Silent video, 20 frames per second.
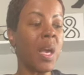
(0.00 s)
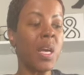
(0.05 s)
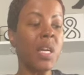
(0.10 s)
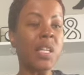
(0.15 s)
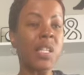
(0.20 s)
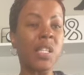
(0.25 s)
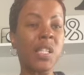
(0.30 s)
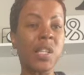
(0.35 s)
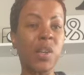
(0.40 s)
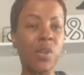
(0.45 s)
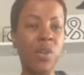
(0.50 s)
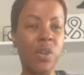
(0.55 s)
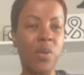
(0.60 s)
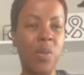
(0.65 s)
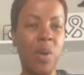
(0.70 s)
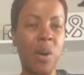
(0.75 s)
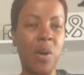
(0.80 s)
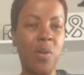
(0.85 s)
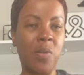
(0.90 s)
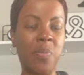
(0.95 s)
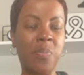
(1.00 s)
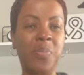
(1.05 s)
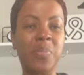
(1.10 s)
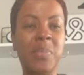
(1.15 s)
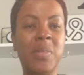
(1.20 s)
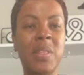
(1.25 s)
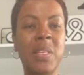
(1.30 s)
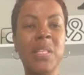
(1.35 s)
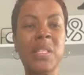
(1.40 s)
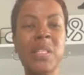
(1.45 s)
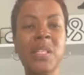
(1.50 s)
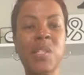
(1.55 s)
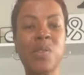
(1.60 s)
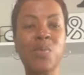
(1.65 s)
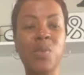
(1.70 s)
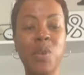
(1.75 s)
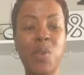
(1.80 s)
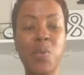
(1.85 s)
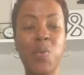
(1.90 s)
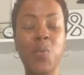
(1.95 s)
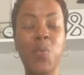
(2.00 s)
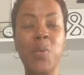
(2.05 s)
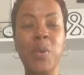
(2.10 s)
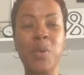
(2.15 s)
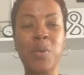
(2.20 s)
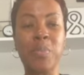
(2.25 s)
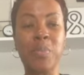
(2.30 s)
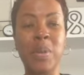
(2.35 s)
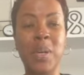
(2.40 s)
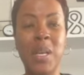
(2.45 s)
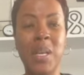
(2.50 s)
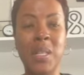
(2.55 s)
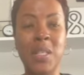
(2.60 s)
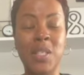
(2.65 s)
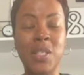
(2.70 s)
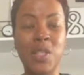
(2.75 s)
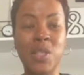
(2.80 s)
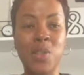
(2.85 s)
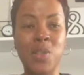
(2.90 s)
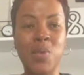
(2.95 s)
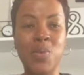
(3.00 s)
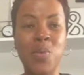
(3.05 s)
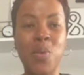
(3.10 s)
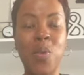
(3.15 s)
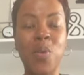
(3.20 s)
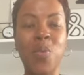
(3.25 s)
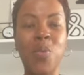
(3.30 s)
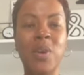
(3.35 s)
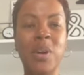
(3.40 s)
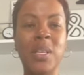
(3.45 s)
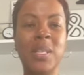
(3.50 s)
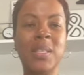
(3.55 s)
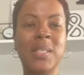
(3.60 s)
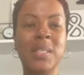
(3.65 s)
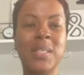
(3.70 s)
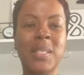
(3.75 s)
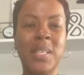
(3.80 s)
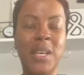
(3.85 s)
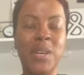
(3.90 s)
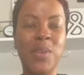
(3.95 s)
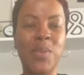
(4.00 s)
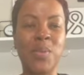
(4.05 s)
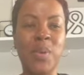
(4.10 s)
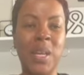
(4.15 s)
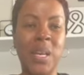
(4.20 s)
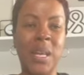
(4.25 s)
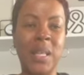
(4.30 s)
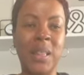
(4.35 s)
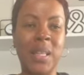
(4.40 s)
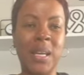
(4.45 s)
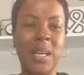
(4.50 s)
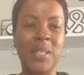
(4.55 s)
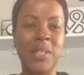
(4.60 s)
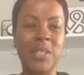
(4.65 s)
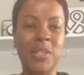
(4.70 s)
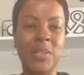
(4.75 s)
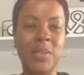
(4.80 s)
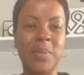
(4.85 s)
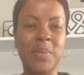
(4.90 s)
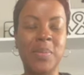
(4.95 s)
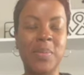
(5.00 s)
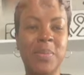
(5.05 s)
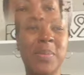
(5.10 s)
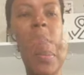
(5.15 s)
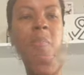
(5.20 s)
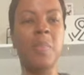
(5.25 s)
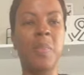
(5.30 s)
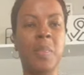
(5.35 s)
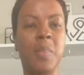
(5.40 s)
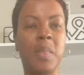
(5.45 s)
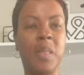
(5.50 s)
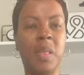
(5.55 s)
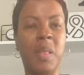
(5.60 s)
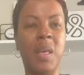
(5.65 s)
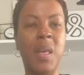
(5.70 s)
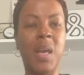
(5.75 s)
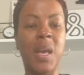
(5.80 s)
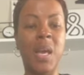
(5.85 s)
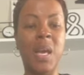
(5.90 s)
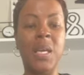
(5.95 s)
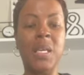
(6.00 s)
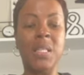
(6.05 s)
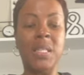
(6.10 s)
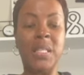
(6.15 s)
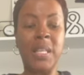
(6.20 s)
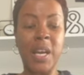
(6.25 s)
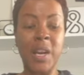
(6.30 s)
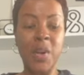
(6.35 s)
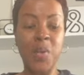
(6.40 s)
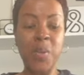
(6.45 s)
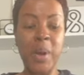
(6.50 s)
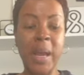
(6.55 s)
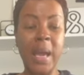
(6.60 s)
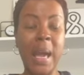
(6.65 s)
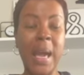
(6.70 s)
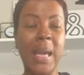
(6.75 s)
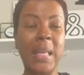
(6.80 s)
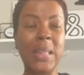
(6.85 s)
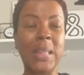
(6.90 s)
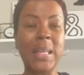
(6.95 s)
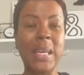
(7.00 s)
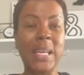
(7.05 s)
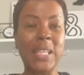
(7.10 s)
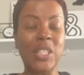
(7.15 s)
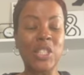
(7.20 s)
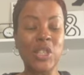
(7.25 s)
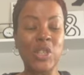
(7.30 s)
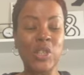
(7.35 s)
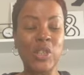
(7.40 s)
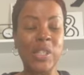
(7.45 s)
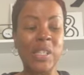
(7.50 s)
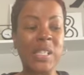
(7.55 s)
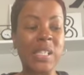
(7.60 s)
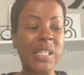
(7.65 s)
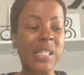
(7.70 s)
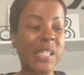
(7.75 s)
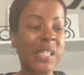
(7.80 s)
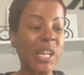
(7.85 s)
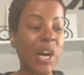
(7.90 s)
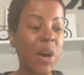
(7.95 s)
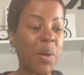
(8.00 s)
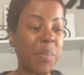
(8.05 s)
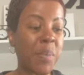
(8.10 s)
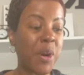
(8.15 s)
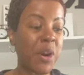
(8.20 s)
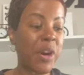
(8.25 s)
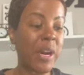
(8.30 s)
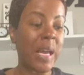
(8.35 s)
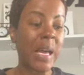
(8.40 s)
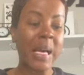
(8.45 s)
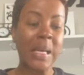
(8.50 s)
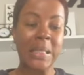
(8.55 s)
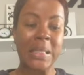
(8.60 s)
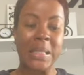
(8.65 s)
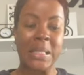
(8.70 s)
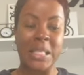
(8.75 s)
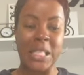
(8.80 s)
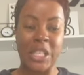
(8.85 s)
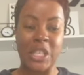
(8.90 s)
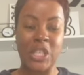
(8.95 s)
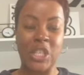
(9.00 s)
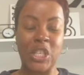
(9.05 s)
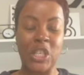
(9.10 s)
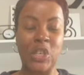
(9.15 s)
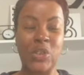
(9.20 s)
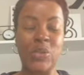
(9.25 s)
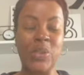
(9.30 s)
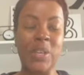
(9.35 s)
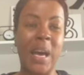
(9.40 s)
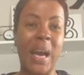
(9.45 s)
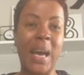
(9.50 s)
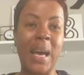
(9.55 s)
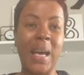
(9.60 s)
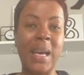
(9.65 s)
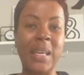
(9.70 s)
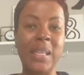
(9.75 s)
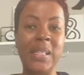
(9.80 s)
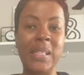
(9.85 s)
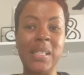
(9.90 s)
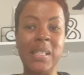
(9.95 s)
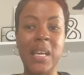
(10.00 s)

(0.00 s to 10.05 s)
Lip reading: So you all, this is what we're planning to do on Decorate a Lantern. Decorate a Lantern Summer Edition, you guys.